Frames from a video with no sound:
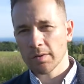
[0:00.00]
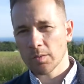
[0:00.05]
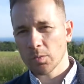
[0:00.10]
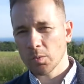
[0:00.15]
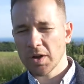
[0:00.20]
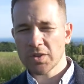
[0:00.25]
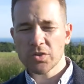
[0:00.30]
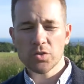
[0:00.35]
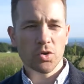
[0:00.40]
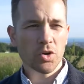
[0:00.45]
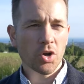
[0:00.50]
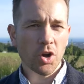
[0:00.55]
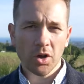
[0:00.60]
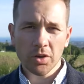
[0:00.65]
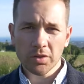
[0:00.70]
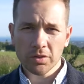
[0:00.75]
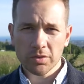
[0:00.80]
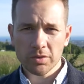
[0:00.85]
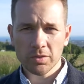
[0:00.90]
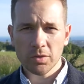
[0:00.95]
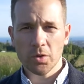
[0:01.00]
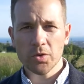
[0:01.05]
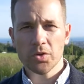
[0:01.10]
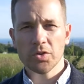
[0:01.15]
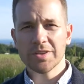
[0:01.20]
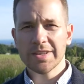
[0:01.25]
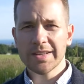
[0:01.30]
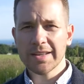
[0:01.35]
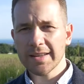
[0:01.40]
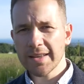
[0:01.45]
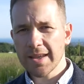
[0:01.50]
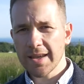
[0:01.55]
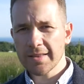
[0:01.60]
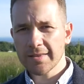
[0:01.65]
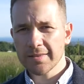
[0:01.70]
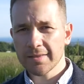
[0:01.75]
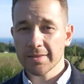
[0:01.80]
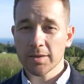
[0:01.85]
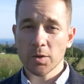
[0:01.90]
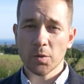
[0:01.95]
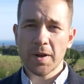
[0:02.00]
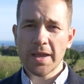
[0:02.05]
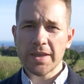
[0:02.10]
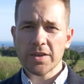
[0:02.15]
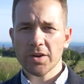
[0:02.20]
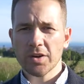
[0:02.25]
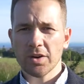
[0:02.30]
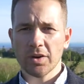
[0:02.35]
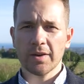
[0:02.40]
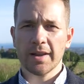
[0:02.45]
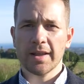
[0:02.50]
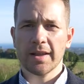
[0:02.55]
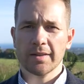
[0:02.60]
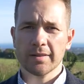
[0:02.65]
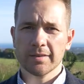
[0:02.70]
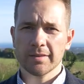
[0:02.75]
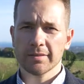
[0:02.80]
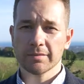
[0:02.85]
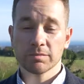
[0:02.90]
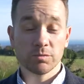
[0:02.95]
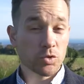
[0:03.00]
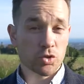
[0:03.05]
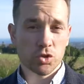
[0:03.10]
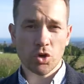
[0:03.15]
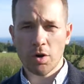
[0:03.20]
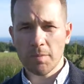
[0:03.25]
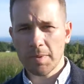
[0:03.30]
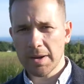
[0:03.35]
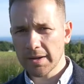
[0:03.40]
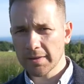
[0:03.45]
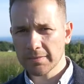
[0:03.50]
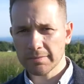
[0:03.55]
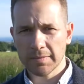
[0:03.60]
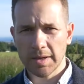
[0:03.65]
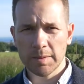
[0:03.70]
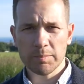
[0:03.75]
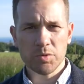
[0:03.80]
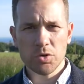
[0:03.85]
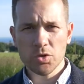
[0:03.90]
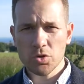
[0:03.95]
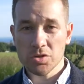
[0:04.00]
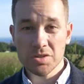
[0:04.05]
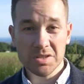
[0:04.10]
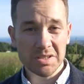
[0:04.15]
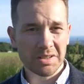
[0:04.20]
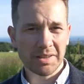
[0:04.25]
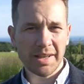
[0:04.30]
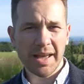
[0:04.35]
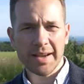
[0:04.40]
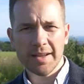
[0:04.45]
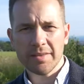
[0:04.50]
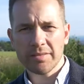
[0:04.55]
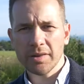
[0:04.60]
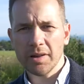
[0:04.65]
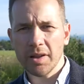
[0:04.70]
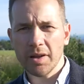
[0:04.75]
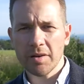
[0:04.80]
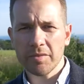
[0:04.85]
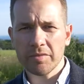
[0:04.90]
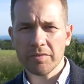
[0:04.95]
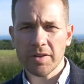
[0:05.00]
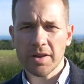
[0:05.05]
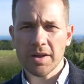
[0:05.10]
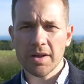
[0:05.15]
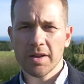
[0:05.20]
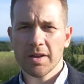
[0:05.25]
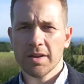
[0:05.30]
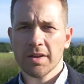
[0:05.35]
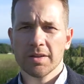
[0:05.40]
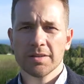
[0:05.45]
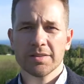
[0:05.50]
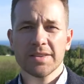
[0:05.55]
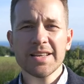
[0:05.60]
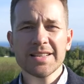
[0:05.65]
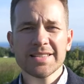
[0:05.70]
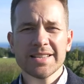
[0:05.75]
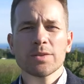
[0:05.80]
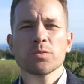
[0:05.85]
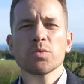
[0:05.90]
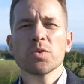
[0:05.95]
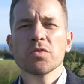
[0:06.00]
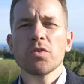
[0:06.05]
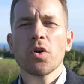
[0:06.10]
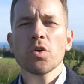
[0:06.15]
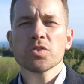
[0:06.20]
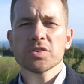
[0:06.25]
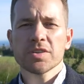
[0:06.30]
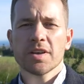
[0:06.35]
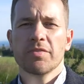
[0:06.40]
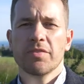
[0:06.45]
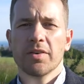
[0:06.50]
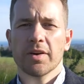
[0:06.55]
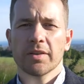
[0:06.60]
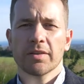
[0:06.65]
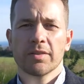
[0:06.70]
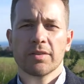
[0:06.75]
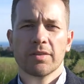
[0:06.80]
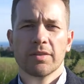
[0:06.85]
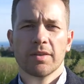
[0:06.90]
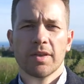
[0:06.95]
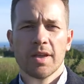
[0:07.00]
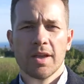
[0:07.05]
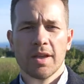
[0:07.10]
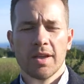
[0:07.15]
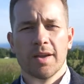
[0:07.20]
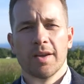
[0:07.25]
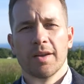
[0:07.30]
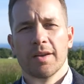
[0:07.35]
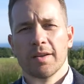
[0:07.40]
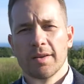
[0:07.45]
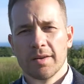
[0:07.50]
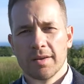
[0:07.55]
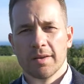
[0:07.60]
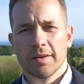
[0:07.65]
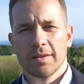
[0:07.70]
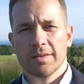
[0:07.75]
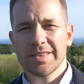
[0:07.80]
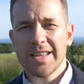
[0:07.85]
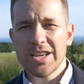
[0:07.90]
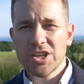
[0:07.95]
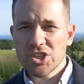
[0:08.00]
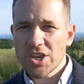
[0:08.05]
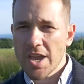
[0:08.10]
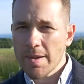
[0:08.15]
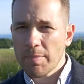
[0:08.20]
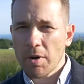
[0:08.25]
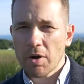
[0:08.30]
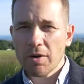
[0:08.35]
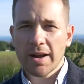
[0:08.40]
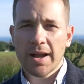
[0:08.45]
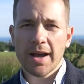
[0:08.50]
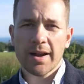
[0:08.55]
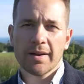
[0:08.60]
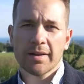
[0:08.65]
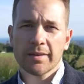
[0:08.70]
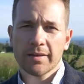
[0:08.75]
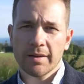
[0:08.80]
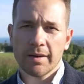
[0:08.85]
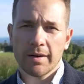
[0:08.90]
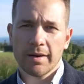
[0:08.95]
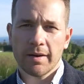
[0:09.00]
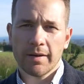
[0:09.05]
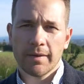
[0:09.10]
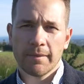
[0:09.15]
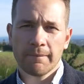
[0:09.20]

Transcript: What you got or you didn't get, the way you got it, trauma, abuse, lack of love, things that we've all suffered, they shape our character.